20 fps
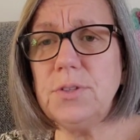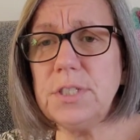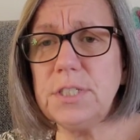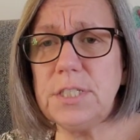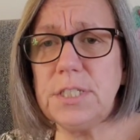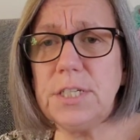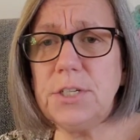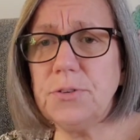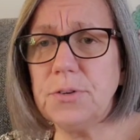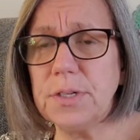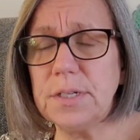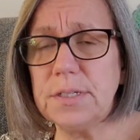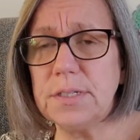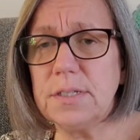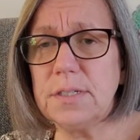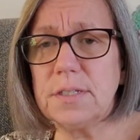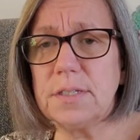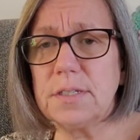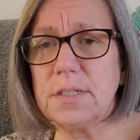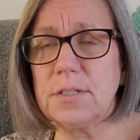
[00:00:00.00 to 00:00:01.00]
the
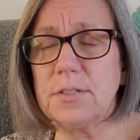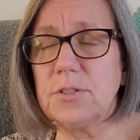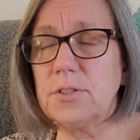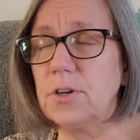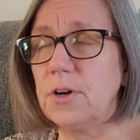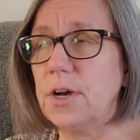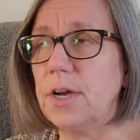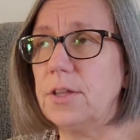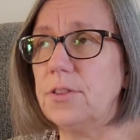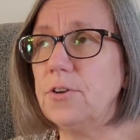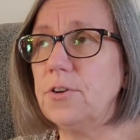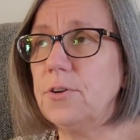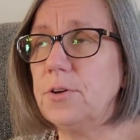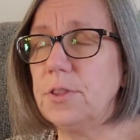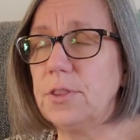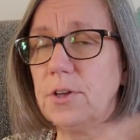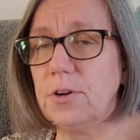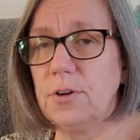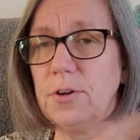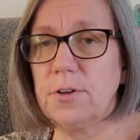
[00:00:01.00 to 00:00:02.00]
decreases. Sorry,
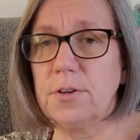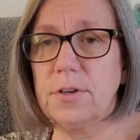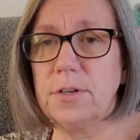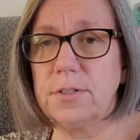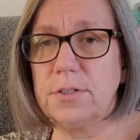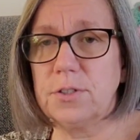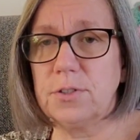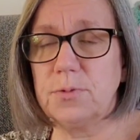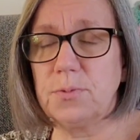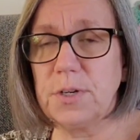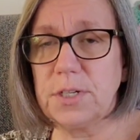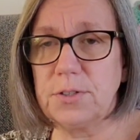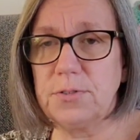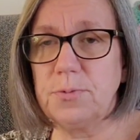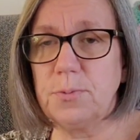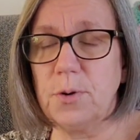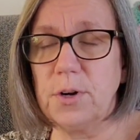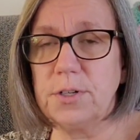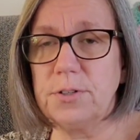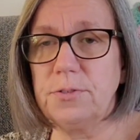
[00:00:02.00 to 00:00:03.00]
they're because it's
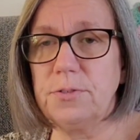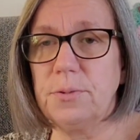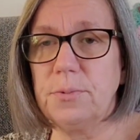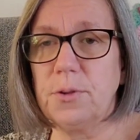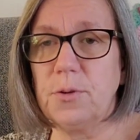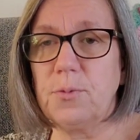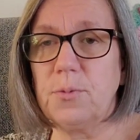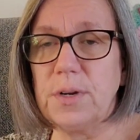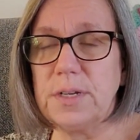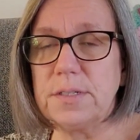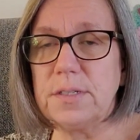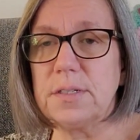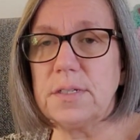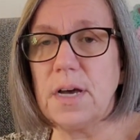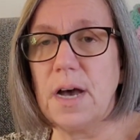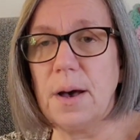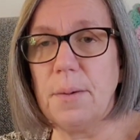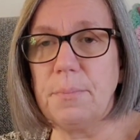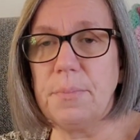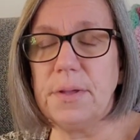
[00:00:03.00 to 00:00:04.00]
worked from the wrist
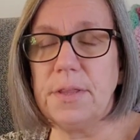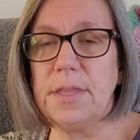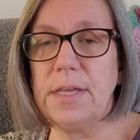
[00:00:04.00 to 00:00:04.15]
up.